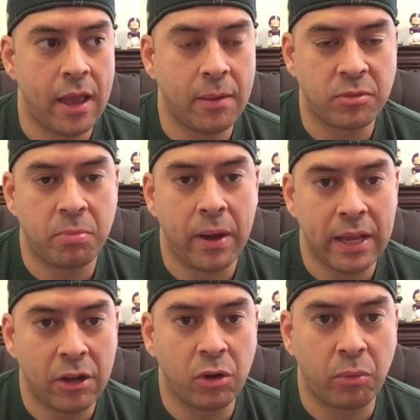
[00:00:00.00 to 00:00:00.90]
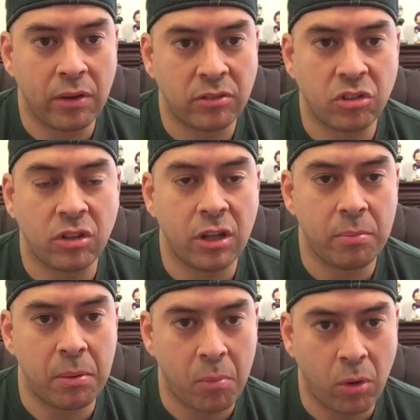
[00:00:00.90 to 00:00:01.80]
end up spreading out your risk just a
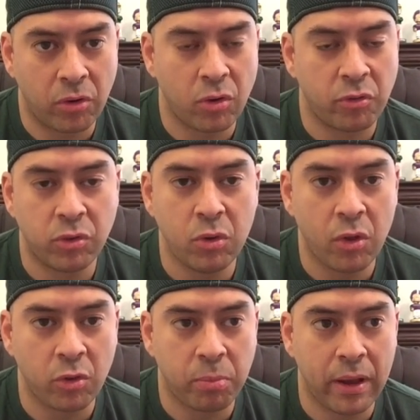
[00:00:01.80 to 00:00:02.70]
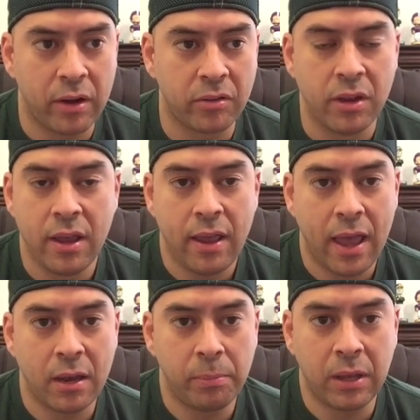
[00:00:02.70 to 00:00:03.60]
little bit more. So if two of those players
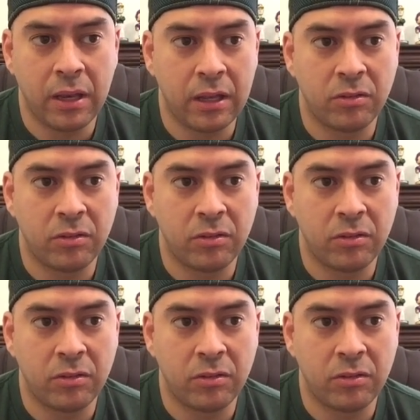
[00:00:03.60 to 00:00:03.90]
end up getting